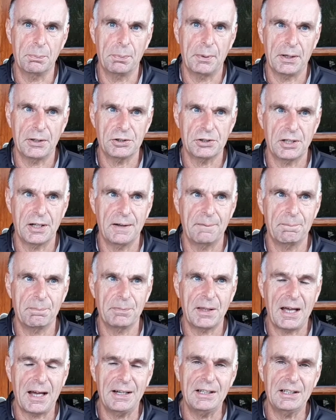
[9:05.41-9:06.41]
pressure.
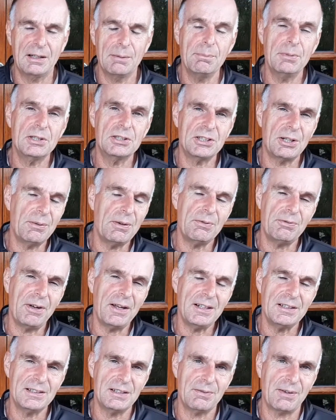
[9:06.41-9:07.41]
And it can be so
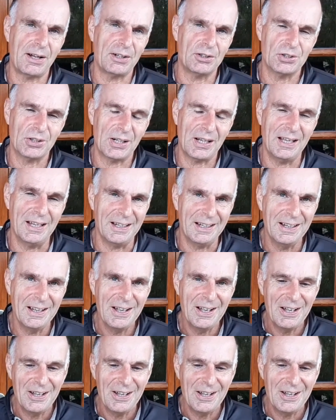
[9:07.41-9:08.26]
effective actually